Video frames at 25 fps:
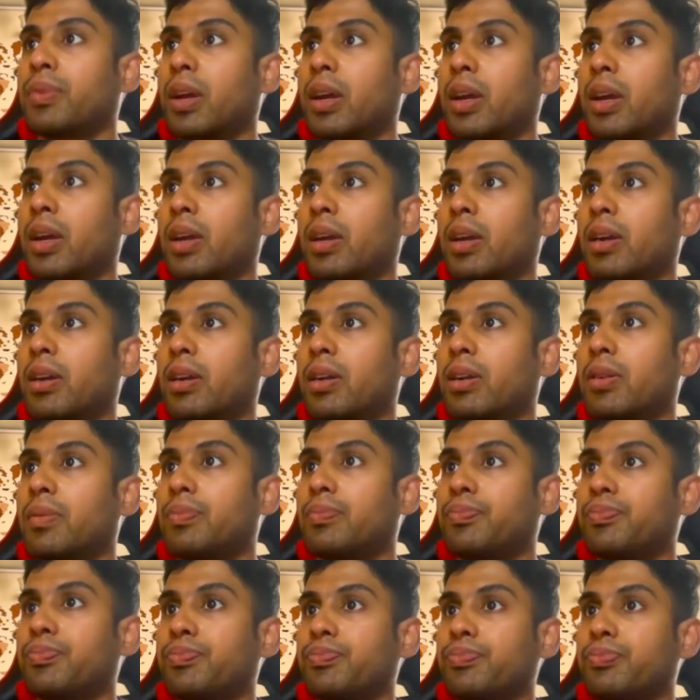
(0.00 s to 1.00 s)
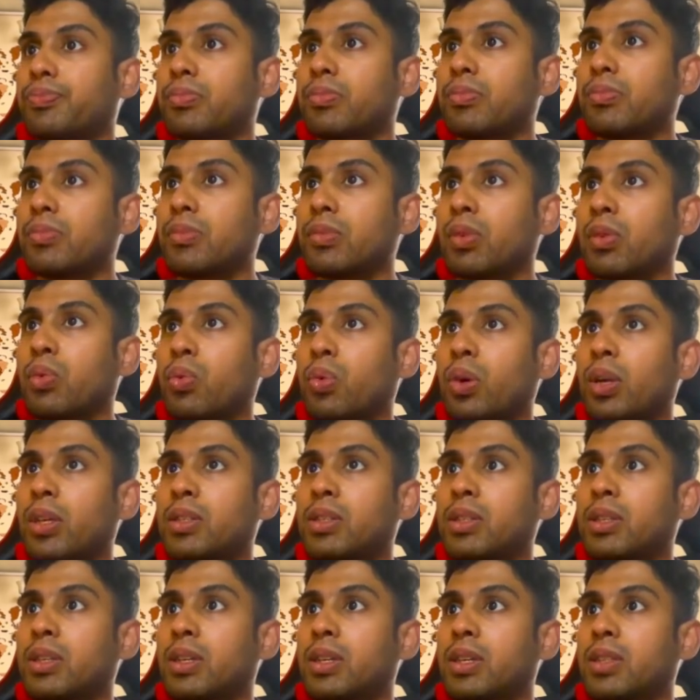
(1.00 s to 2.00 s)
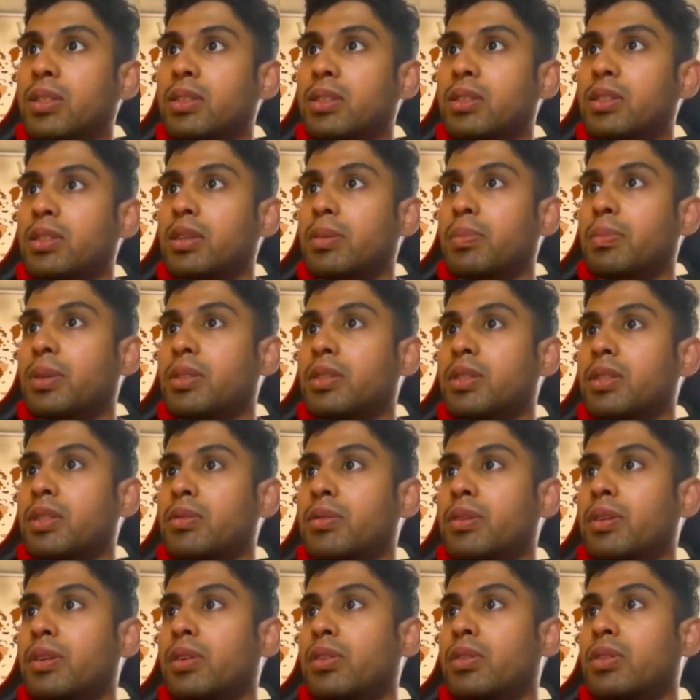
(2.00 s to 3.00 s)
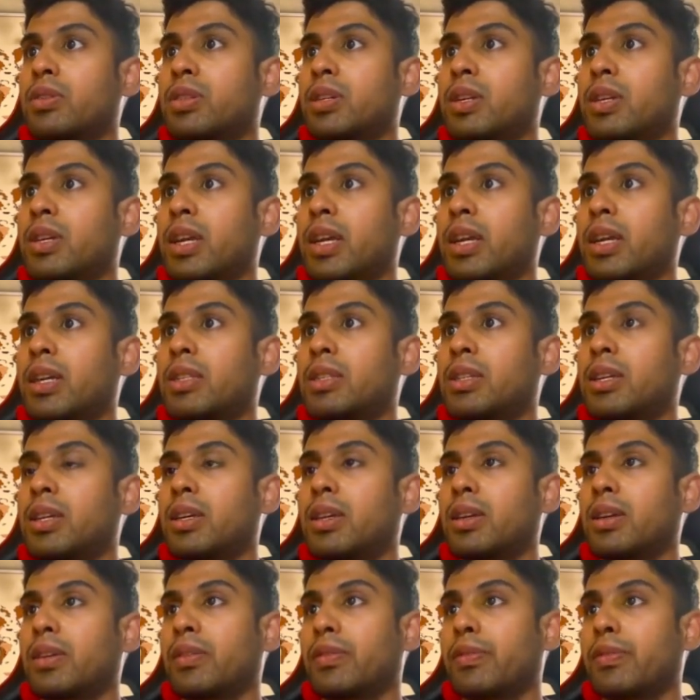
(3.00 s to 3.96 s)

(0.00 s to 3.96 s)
And once it does this, it merges with the original data set.